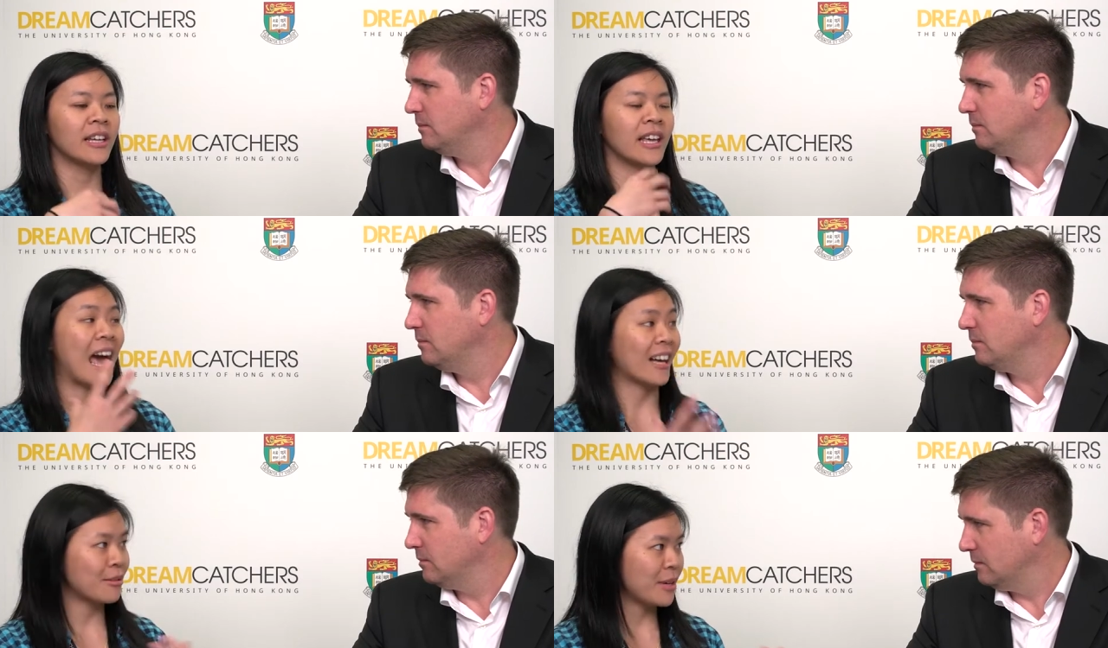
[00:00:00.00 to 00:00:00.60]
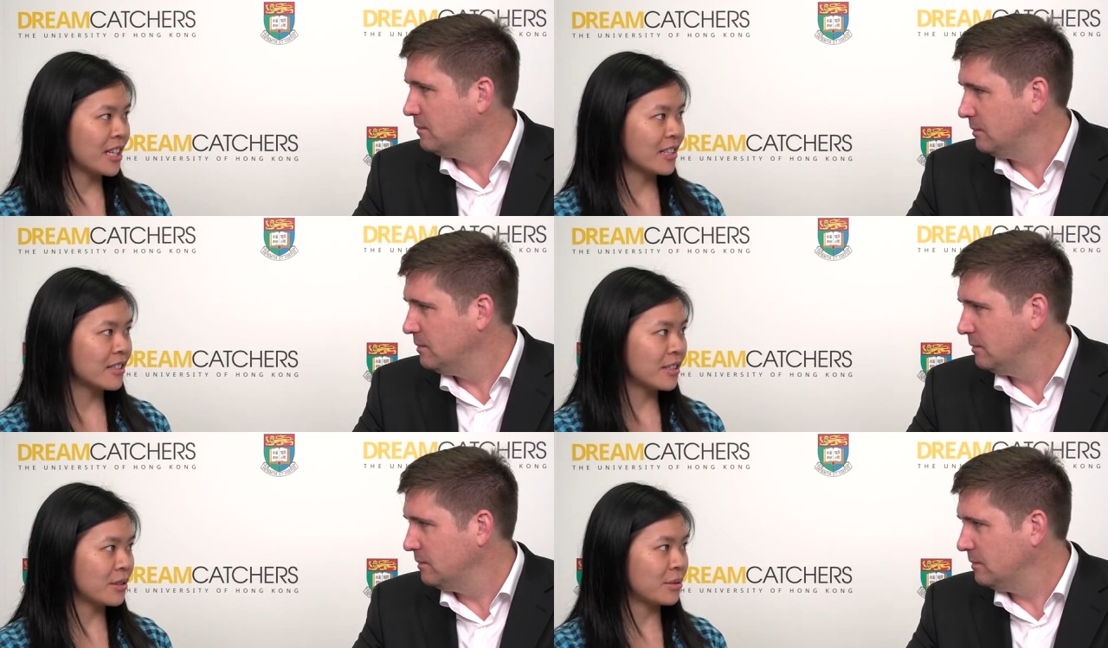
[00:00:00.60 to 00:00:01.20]
Speaker 1: get acclimated
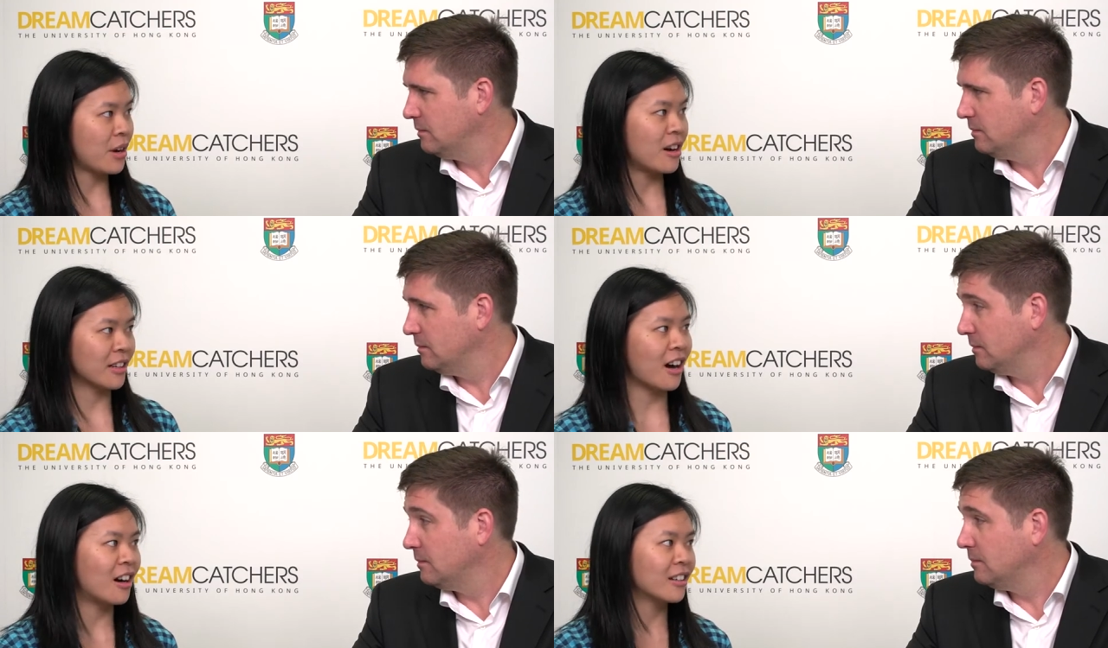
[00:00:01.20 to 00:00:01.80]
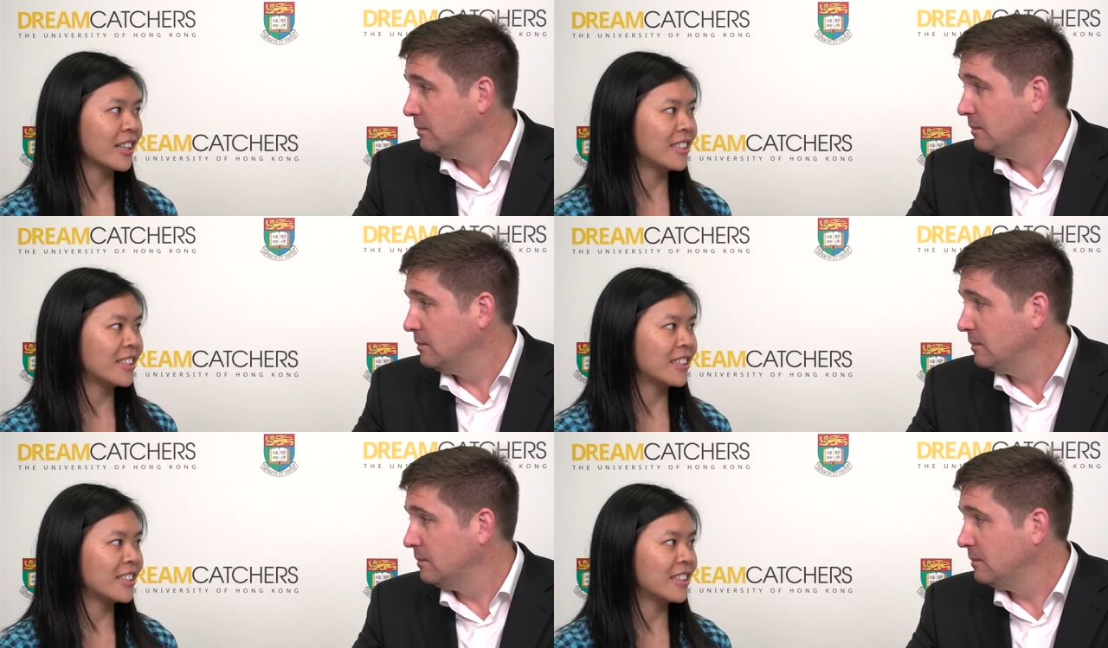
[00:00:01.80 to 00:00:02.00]
to Hong Kong.